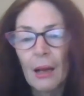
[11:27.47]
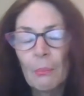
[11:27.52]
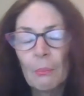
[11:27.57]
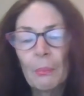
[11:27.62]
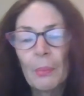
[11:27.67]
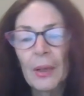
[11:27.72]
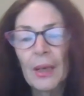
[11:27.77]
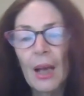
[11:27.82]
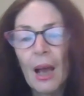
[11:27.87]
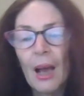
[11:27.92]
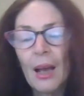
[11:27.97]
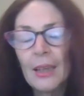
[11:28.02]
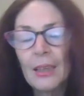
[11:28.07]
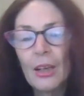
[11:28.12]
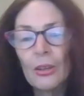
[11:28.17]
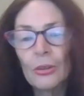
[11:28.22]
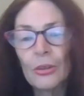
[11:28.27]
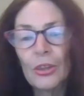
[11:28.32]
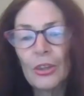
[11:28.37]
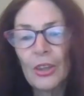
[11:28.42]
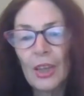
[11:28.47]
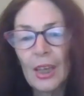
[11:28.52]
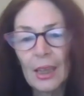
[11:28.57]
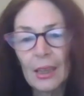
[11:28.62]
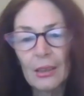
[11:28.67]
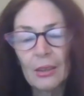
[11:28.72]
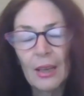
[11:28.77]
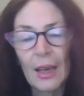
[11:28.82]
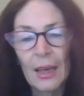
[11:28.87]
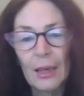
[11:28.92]
But I don't
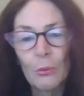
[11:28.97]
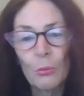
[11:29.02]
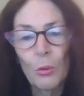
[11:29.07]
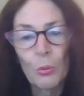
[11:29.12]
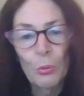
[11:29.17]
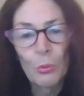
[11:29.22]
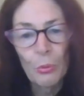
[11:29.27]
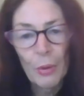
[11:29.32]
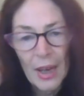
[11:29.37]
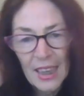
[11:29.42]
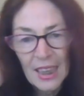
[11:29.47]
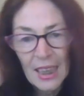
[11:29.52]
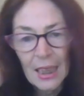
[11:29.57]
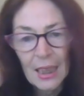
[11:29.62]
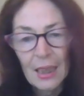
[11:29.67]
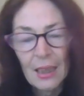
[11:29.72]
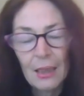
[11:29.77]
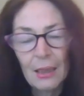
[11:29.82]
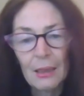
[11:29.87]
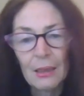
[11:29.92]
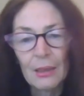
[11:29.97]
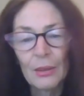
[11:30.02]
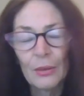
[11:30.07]
think they were ready